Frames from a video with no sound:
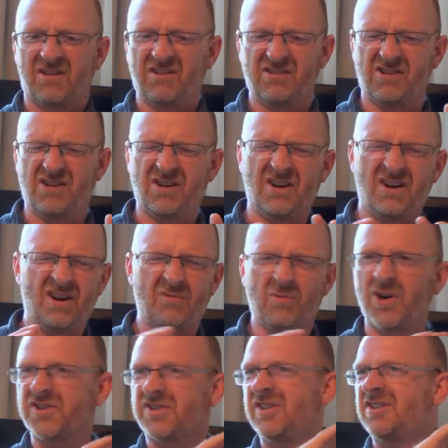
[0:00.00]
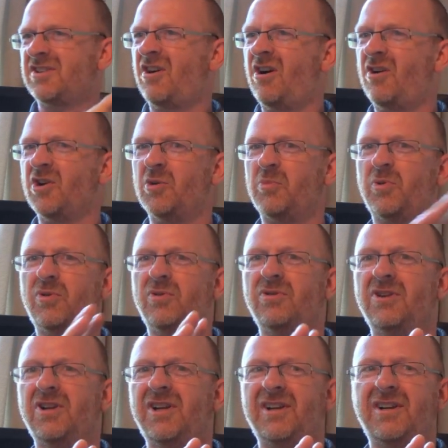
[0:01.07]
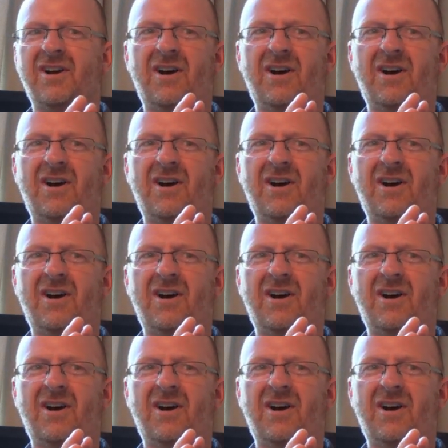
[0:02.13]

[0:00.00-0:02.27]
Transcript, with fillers: oh, what's this horrible, mm.